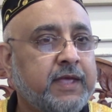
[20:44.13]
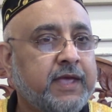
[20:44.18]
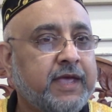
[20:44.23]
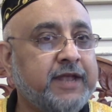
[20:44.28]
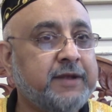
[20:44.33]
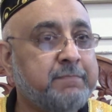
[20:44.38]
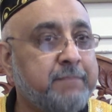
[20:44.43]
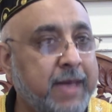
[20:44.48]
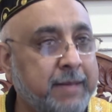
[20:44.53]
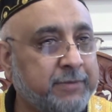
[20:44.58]

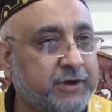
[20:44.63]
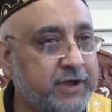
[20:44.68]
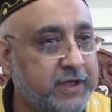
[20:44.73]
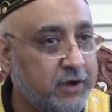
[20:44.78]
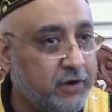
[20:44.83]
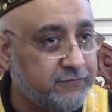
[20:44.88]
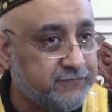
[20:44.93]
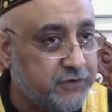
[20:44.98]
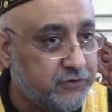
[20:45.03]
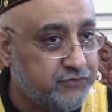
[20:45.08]
In memory
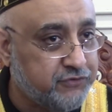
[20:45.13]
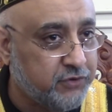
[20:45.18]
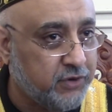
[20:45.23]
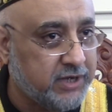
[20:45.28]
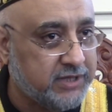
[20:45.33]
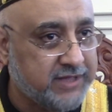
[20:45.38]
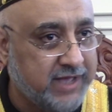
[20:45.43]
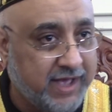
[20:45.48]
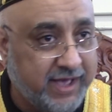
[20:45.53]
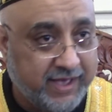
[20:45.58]
of the
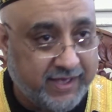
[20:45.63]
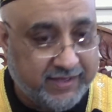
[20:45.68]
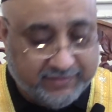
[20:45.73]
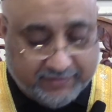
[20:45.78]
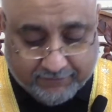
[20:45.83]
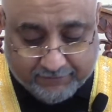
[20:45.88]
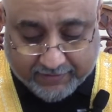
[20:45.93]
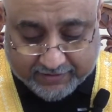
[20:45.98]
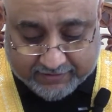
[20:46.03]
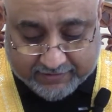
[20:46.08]
shuhada and
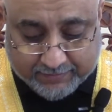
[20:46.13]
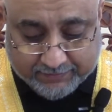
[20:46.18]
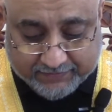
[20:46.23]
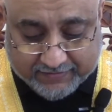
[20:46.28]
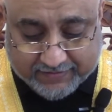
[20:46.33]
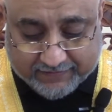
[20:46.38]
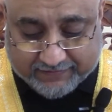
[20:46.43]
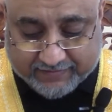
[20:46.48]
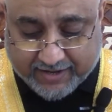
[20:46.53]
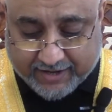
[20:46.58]
the victims,
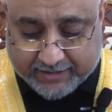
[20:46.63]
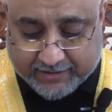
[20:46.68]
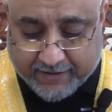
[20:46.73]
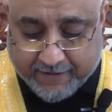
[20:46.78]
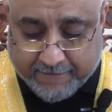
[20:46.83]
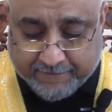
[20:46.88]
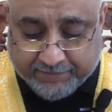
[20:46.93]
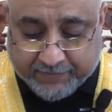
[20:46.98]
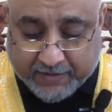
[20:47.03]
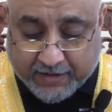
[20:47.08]
he
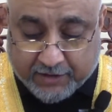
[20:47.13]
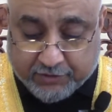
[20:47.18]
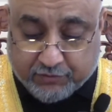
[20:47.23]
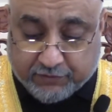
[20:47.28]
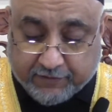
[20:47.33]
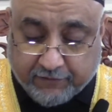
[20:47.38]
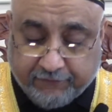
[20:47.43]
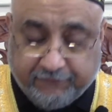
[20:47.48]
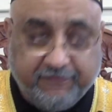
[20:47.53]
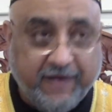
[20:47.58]
said, to
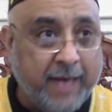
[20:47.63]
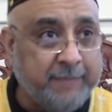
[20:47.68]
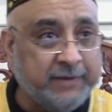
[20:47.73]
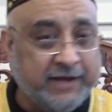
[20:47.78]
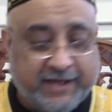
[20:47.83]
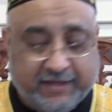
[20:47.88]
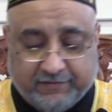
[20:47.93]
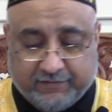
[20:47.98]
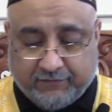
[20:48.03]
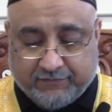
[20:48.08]
the
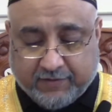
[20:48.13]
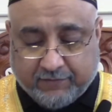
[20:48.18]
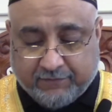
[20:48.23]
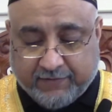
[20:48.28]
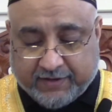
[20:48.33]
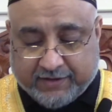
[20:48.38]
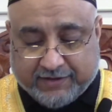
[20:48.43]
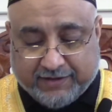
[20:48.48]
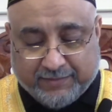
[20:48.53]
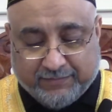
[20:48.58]
families of the
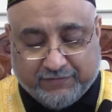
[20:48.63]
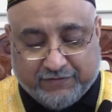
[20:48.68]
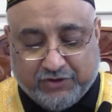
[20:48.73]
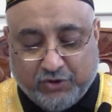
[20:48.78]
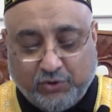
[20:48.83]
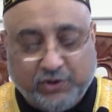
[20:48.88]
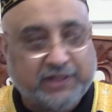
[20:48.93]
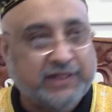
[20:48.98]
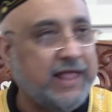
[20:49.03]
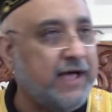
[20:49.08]
victims,
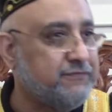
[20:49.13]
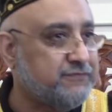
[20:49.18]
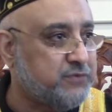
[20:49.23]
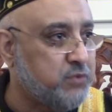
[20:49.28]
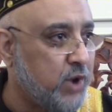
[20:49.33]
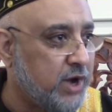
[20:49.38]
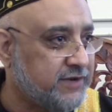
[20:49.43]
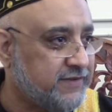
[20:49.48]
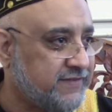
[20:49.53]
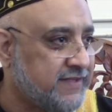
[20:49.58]
your loved
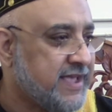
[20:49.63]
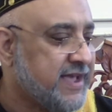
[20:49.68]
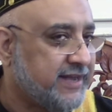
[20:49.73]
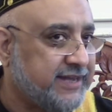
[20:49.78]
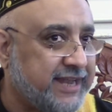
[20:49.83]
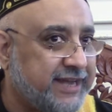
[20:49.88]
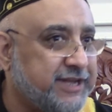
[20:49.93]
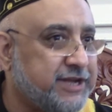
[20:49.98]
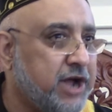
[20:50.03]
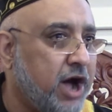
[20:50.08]
ones
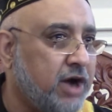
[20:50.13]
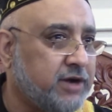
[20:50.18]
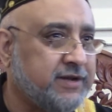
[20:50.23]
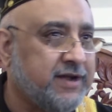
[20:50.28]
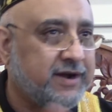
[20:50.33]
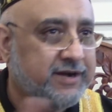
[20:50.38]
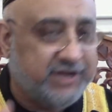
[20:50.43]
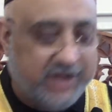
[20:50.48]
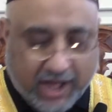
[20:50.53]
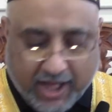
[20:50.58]
did
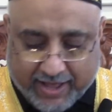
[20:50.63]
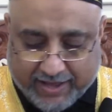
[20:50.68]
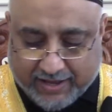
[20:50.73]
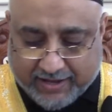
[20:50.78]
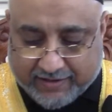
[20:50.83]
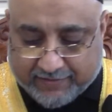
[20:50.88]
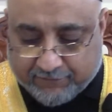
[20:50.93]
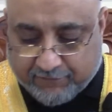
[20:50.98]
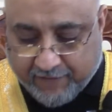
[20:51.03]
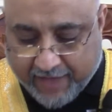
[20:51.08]
not die
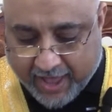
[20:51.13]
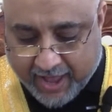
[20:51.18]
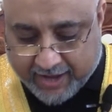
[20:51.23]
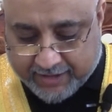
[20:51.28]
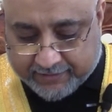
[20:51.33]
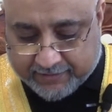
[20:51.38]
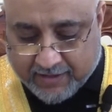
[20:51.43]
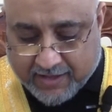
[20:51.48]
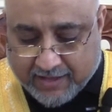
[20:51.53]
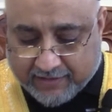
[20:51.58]
in
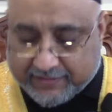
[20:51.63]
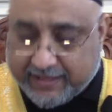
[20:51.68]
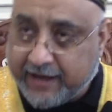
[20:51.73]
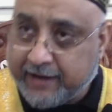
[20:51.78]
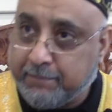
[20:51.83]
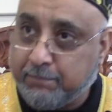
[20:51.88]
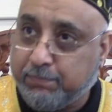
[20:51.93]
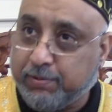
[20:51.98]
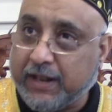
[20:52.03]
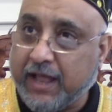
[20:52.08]
vain.
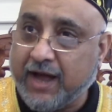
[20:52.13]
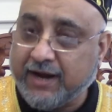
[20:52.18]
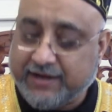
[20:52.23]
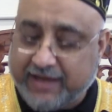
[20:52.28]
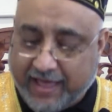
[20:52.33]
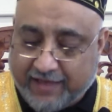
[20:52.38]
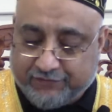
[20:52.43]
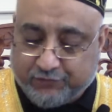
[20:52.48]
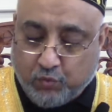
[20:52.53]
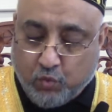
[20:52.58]
Their blood
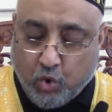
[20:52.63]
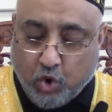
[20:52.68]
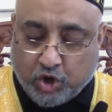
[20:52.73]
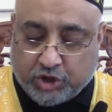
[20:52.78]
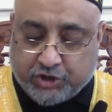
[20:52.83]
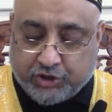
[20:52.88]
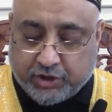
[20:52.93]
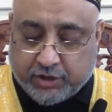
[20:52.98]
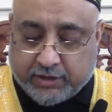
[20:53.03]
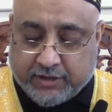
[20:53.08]
has
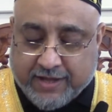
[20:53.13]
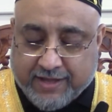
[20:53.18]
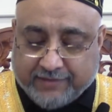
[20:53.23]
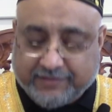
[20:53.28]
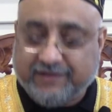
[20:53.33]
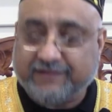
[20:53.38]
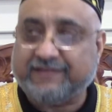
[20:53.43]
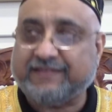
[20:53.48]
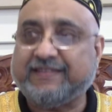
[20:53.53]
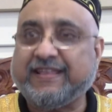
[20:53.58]
watered
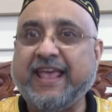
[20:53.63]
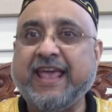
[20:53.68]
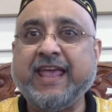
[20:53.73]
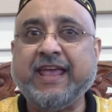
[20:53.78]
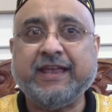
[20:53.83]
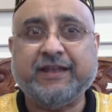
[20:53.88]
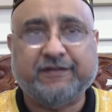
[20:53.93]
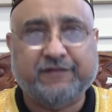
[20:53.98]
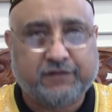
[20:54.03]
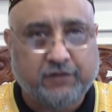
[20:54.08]
the
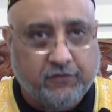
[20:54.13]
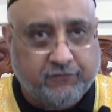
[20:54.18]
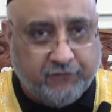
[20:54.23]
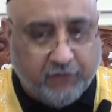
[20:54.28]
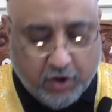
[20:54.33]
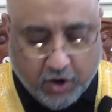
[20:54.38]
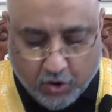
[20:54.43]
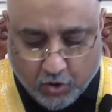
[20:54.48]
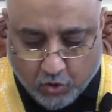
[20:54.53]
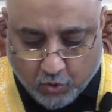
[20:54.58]
seeds
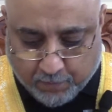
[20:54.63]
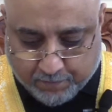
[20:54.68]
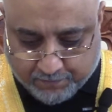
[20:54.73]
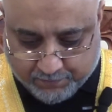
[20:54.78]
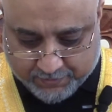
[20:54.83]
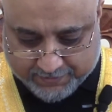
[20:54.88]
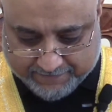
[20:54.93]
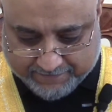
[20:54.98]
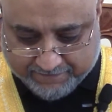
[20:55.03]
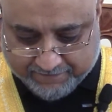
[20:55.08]
of
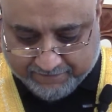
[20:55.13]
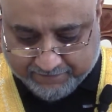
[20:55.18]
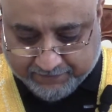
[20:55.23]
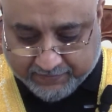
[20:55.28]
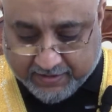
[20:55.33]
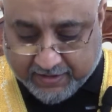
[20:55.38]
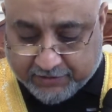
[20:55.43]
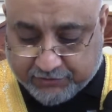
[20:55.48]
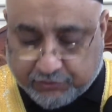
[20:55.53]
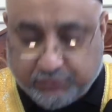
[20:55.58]
hope.
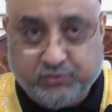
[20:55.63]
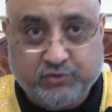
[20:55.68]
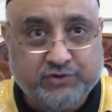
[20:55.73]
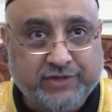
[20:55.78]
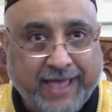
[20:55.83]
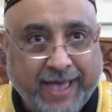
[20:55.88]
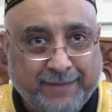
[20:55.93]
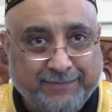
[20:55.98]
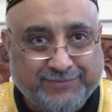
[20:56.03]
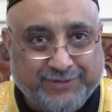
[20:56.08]
Through
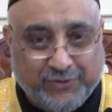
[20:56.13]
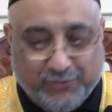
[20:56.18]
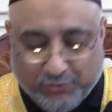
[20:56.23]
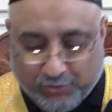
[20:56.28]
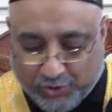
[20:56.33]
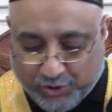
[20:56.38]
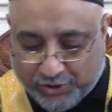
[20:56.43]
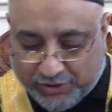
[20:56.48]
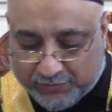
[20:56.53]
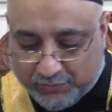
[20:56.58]
them, the
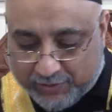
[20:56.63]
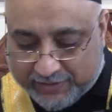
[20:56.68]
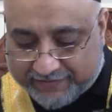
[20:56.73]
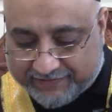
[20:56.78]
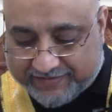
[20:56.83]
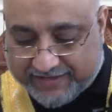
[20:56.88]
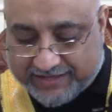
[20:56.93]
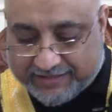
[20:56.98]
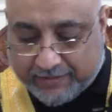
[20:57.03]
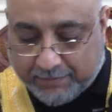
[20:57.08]
world will
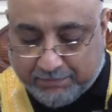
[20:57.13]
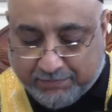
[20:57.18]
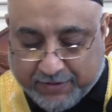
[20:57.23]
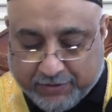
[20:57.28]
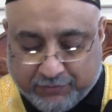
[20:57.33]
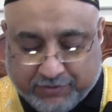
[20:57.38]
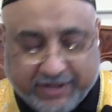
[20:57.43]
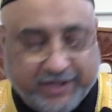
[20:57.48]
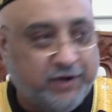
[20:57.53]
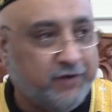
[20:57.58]
see the
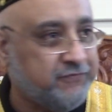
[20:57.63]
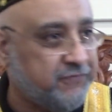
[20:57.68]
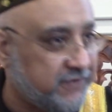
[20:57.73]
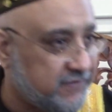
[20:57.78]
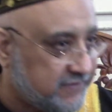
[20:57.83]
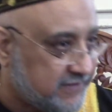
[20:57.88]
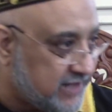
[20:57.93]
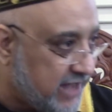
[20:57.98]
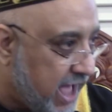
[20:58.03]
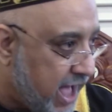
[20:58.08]
beauty of
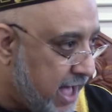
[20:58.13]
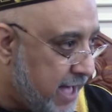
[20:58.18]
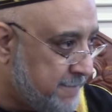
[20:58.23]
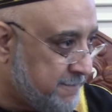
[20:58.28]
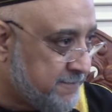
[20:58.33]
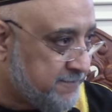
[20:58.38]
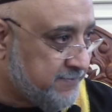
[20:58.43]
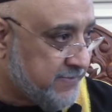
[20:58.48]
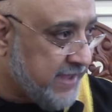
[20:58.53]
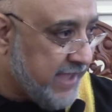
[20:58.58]

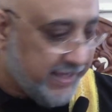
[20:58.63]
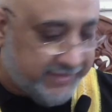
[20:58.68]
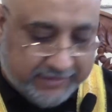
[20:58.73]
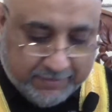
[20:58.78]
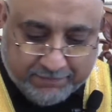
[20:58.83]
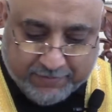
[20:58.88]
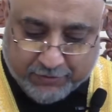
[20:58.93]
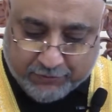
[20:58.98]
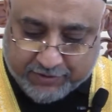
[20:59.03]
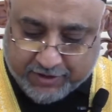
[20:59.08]
Islam and the
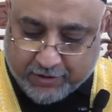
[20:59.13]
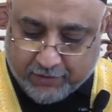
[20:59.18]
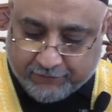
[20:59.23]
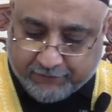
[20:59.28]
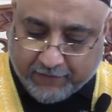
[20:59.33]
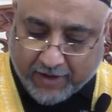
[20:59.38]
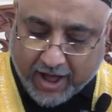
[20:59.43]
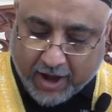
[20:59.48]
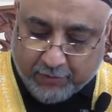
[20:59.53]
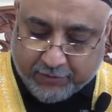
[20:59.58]
beauty
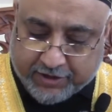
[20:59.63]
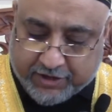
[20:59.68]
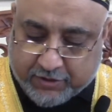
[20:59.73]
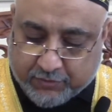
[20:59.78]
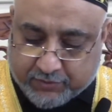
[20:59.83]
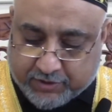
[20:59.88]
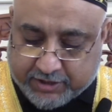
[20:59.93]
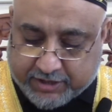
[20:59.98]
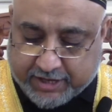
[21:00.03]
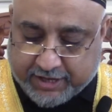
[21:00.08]
of our
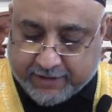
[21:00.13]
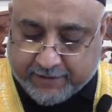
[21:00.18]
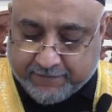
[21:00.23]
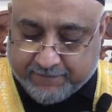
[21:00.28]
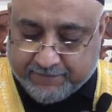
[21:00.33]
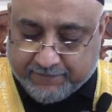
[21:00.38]
unity.